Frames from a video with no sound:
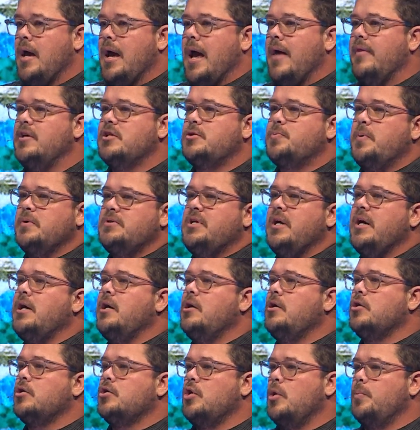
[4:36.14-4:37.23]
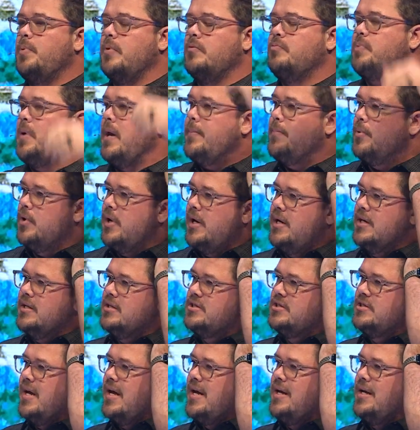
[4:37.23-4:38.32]
And this particular group of people he is
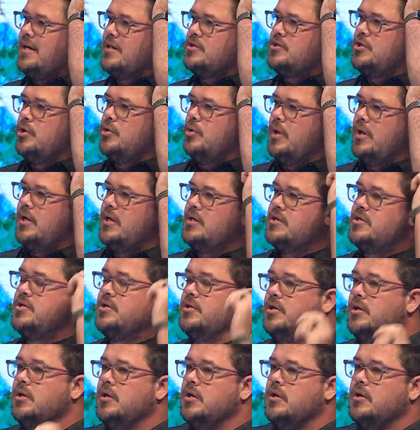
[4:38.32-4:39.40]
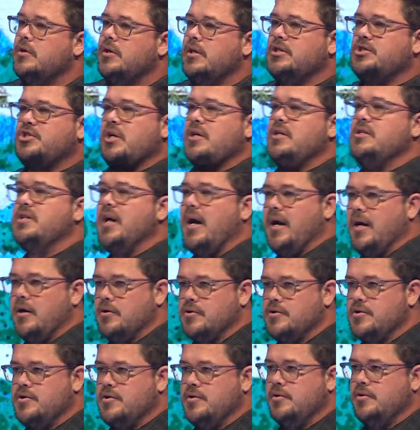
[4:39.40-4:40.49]
saying it to is the
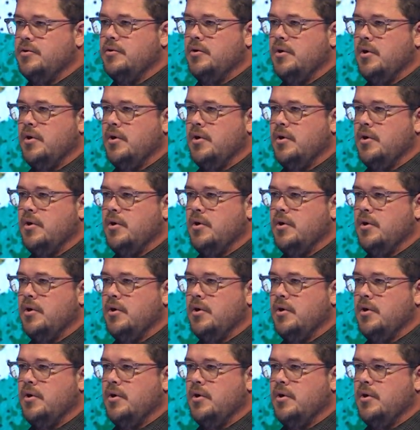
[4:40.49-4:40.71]
Gentiles,